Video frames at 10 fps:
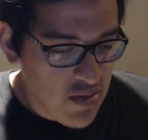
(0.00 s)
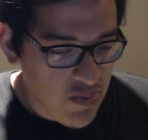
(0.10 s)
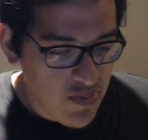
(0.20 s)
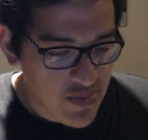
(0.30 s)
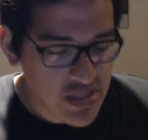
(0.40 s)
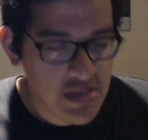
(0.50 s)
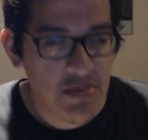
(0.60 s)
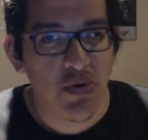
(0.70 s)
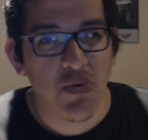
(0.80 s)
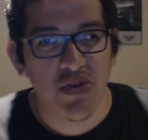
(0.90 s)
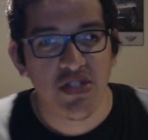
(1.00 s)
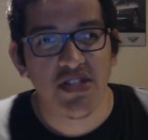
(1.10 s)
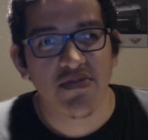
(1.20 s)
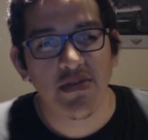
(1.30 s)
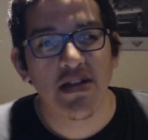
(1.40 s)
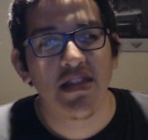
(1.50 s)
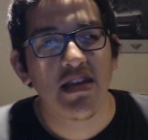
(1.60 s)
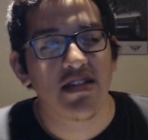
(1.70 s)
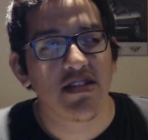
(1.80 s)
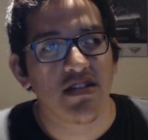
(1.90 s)
some of the worst, well, not
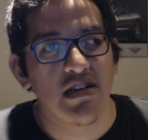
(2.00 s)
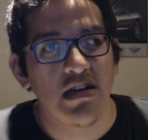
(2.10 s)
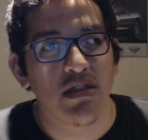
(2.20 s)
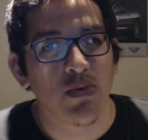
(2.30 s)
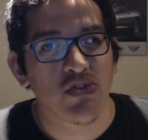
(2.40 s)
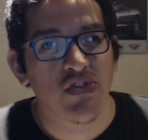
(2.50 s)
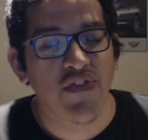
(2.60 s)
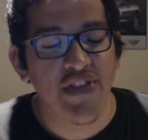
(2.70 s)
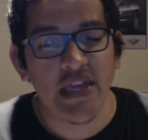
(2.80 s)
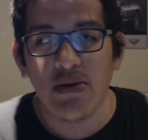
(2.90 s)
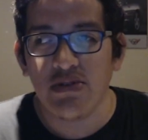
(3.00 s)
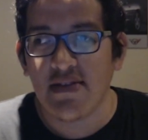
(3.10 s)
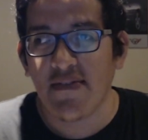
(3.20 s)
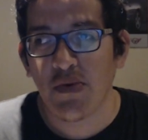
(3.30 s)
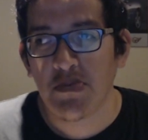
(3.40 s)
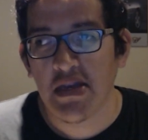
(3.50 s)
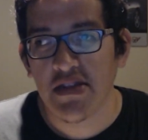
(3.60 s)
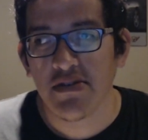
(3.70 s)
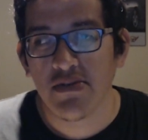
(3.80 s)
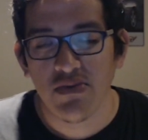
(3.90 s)
the worst videos I've ever made.
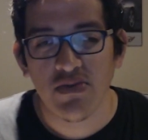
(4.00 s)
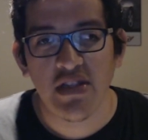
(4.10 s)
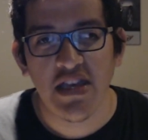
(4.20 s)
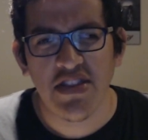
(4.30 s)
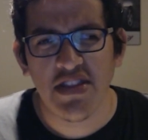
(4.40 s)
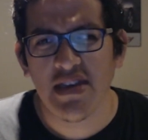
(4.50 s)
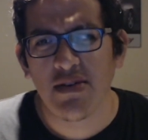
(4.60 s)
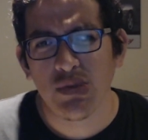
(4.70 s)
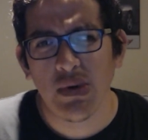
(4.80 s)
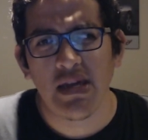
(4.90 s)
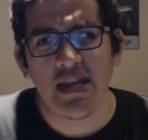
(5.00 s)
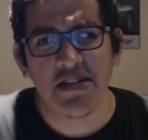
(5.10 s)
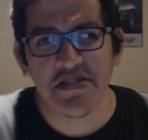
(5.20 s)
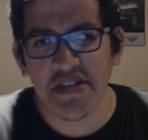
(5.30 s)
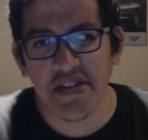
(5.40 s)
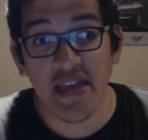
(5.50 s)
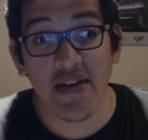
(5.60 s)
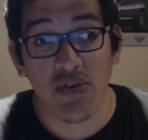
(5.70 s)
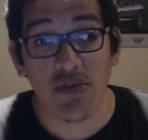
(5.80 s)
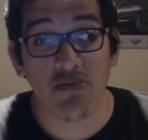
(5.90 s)
Really, I think that was when I didn't have
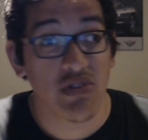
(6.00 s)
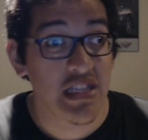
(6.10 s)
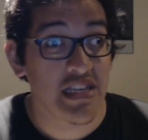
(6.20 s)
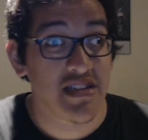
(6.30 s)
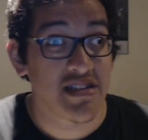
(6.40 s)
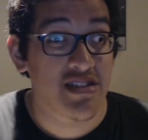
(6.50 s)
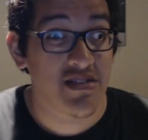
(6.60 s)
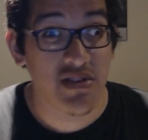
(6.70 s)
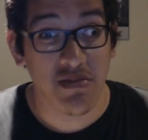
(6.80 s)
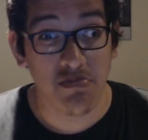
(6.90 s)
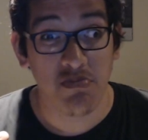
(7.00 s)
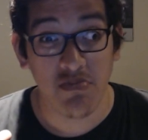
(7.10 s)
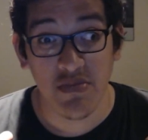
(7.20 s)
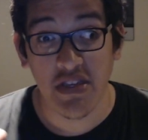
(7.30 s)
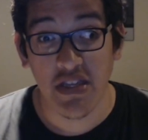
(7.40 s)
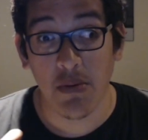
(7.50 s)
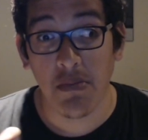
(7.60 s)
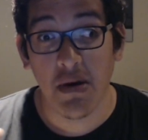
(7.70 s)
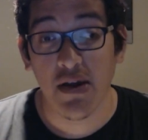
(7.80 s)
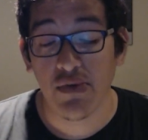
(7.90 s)
a really,
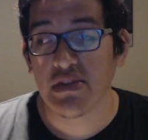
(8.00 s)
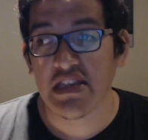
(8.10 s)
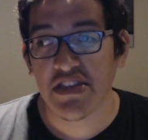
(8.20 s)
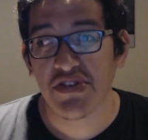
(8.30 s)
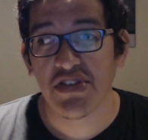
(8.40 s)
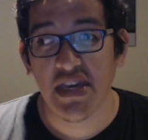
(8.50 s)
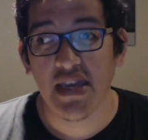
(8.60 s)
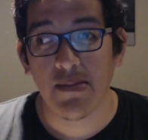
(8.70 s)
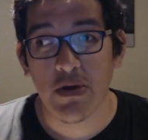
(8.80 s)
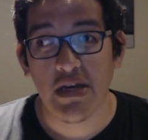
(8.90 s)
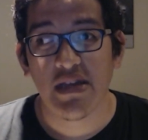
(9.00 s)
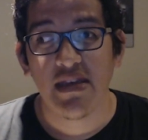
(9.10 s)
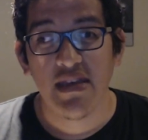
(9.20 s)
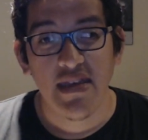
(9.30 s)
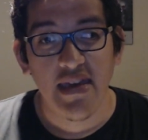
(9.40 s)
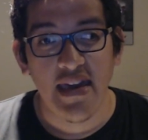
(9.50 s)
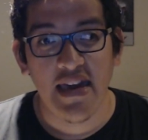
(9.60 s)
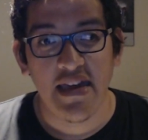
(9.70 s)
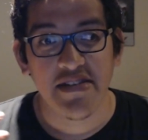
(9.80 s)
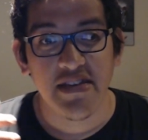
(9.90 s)
moderately good camera
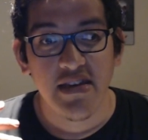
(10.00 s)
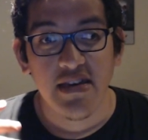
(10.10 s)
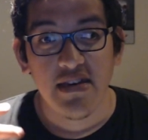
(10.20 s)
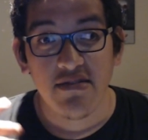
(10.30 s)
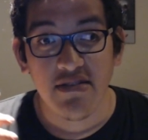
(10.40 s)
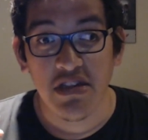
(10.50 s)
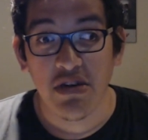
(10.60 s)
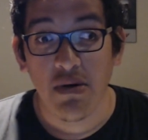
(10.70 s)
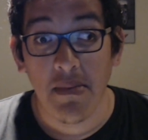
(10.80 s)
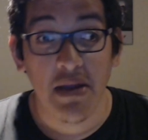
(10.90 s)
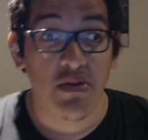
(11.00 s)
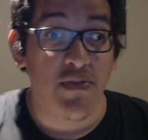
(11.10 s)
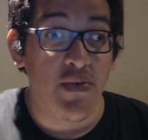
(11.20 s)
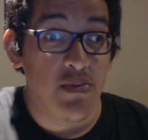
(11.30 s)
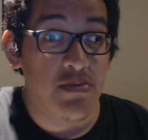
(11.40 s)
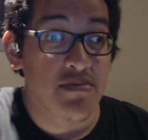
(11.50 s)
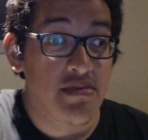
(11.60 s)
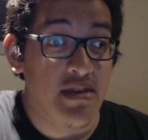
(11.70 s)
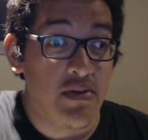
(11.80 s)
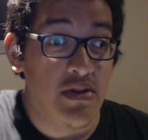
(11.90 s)
and, a microphone down here.